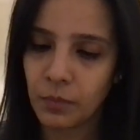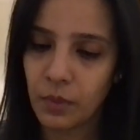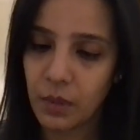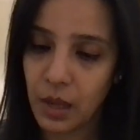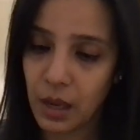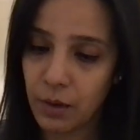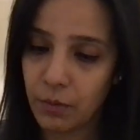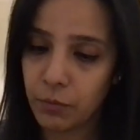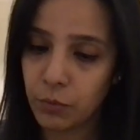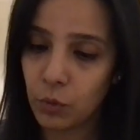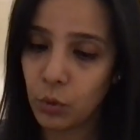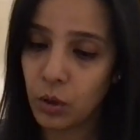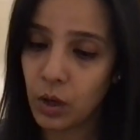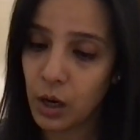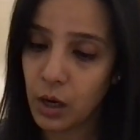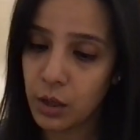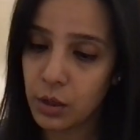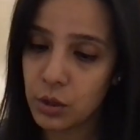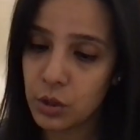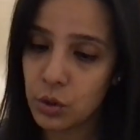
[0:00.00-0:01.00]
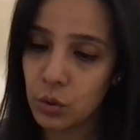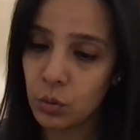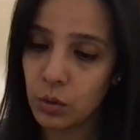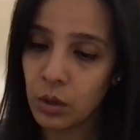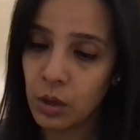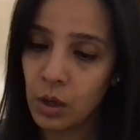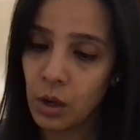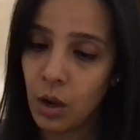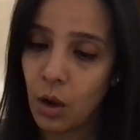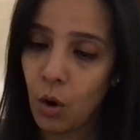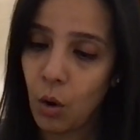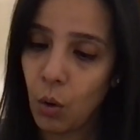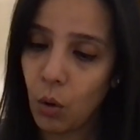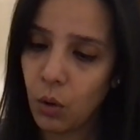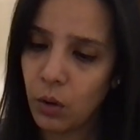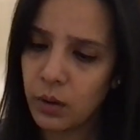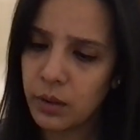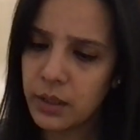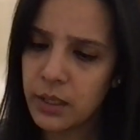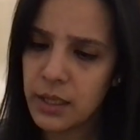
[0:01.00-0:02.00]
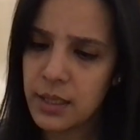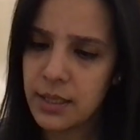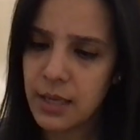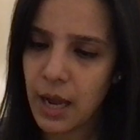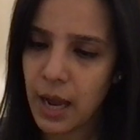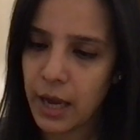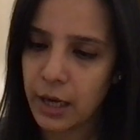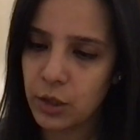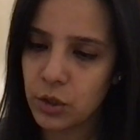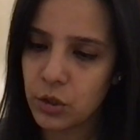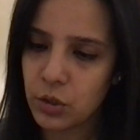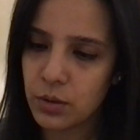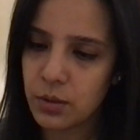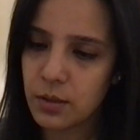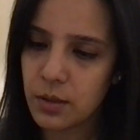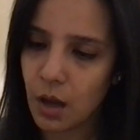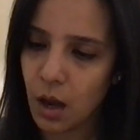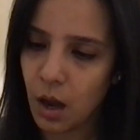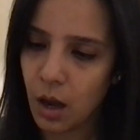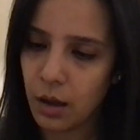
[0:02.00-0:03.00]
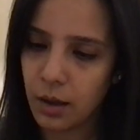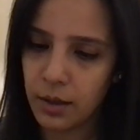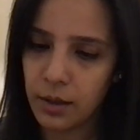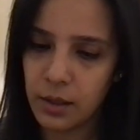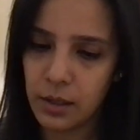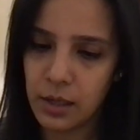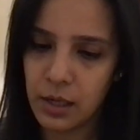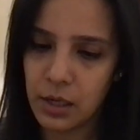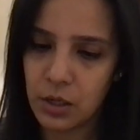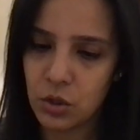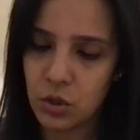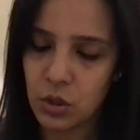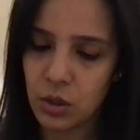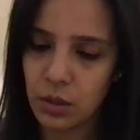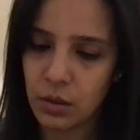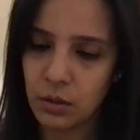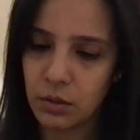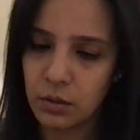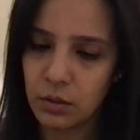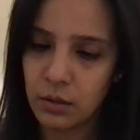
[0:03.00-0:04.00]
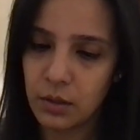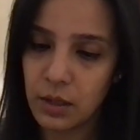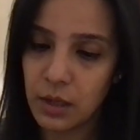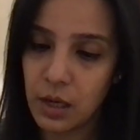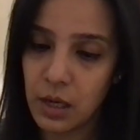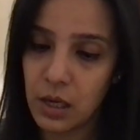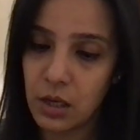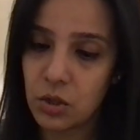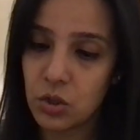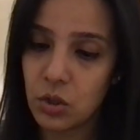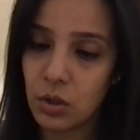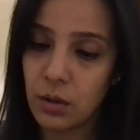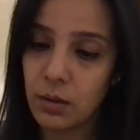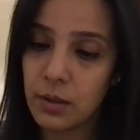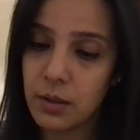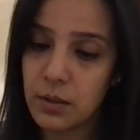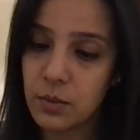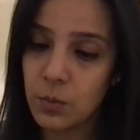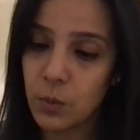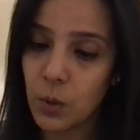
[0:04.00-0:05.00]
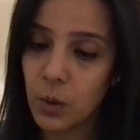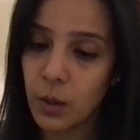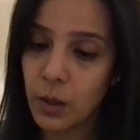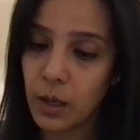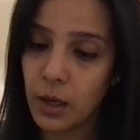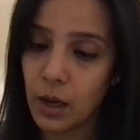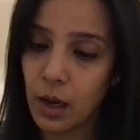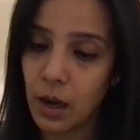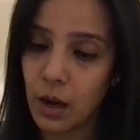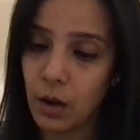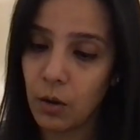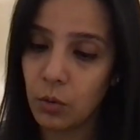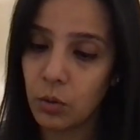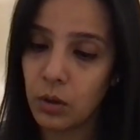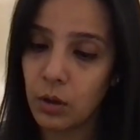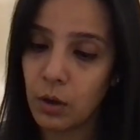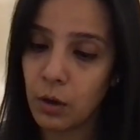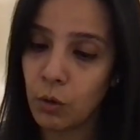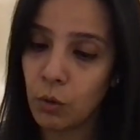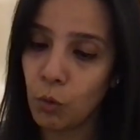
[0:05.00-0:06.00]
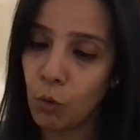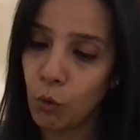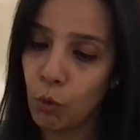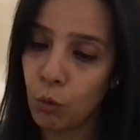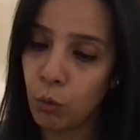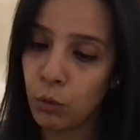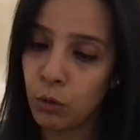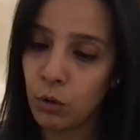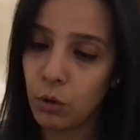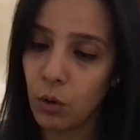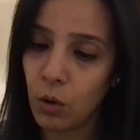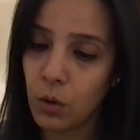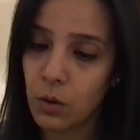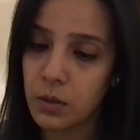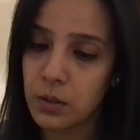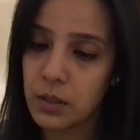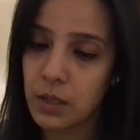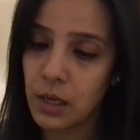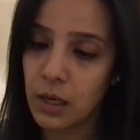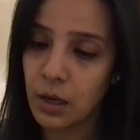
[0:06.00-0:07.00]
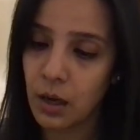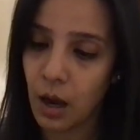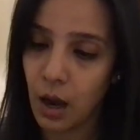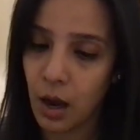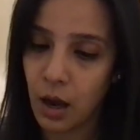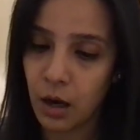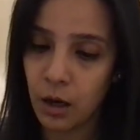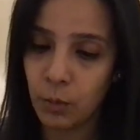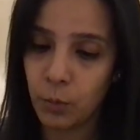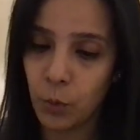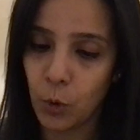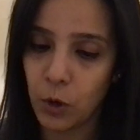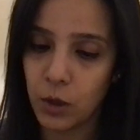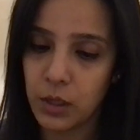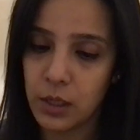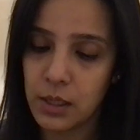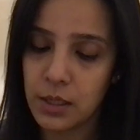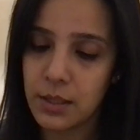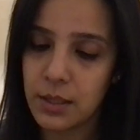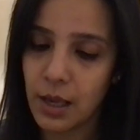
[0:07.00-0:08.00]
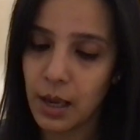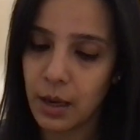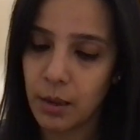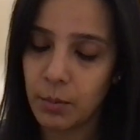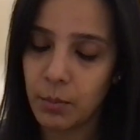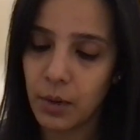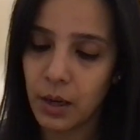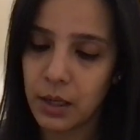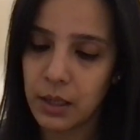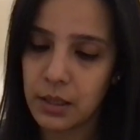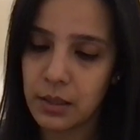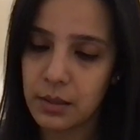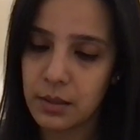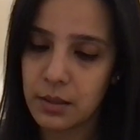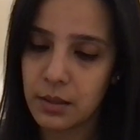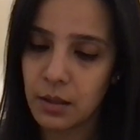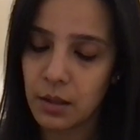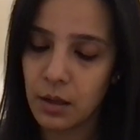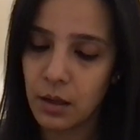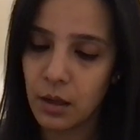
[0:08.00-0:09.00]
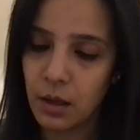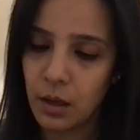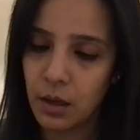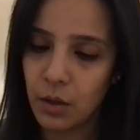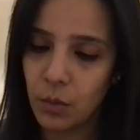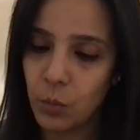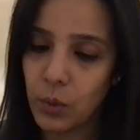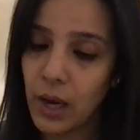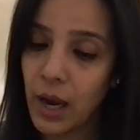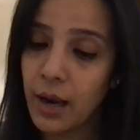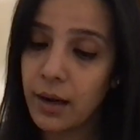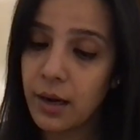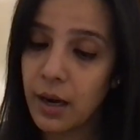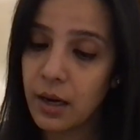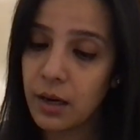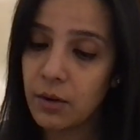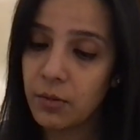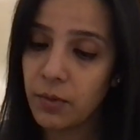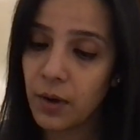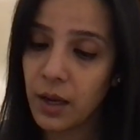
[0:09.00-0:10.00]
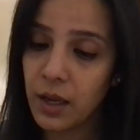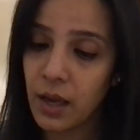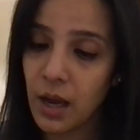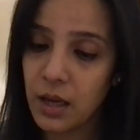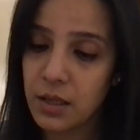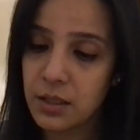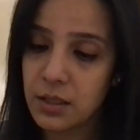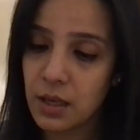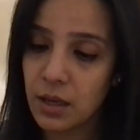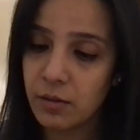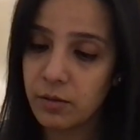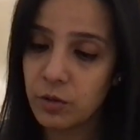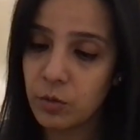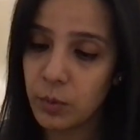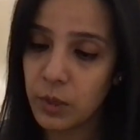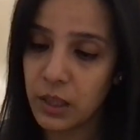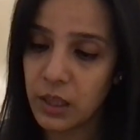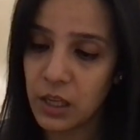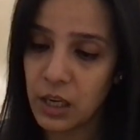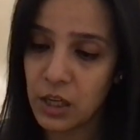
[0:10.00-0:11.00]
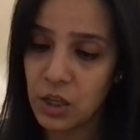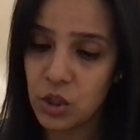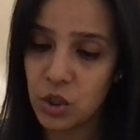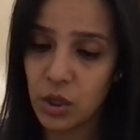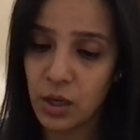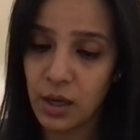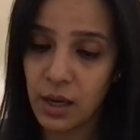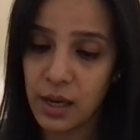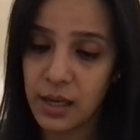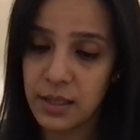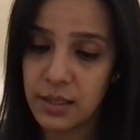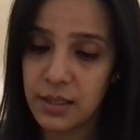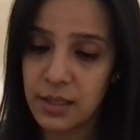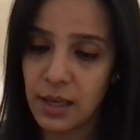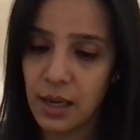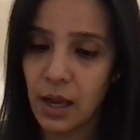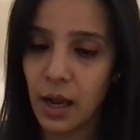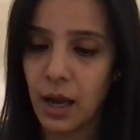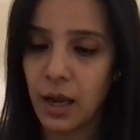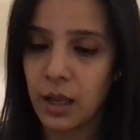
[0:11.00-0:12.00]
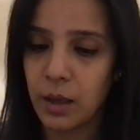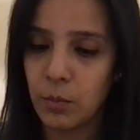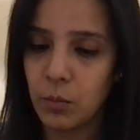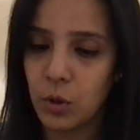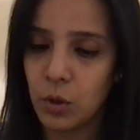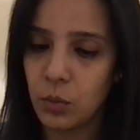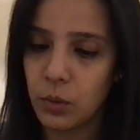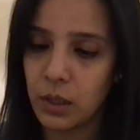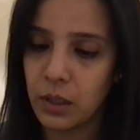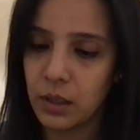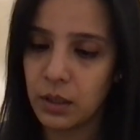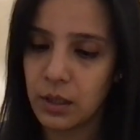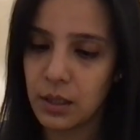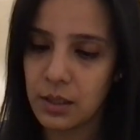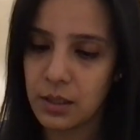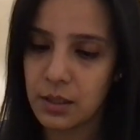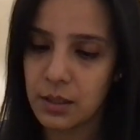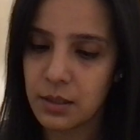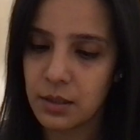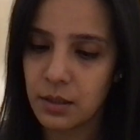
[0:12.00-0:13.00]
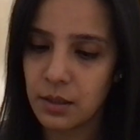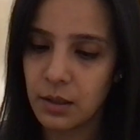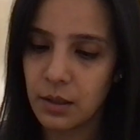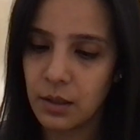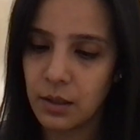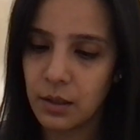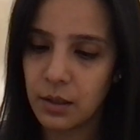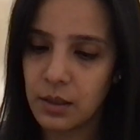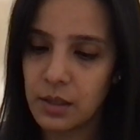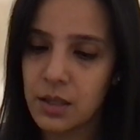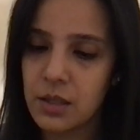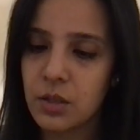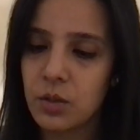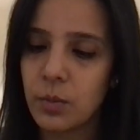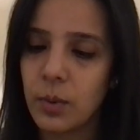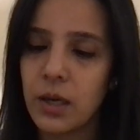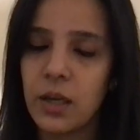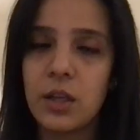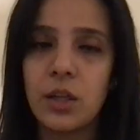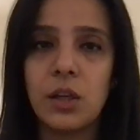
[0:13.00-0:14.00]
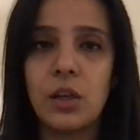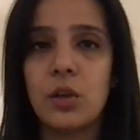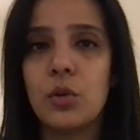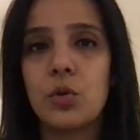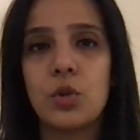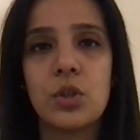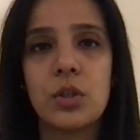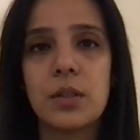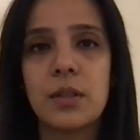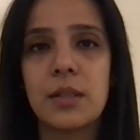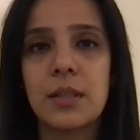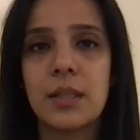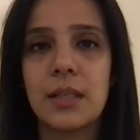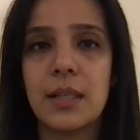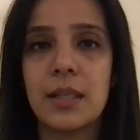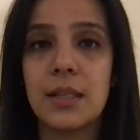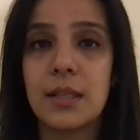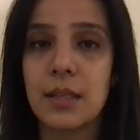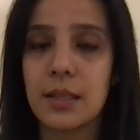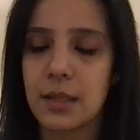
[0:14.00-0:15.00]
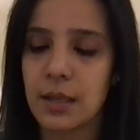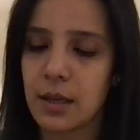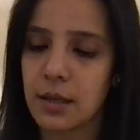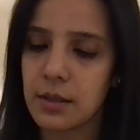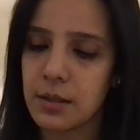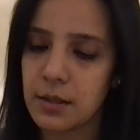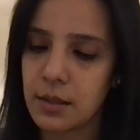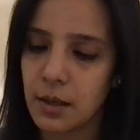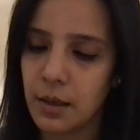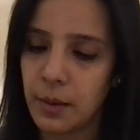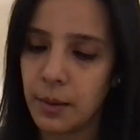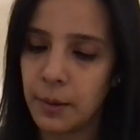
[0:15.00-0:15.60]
Therefore, Arjun, all these actions are in nature. Nature is working out her own laws in our bodies and minds. We identify ourselves with nature and say, I am doing this. This way, delusion seizes us.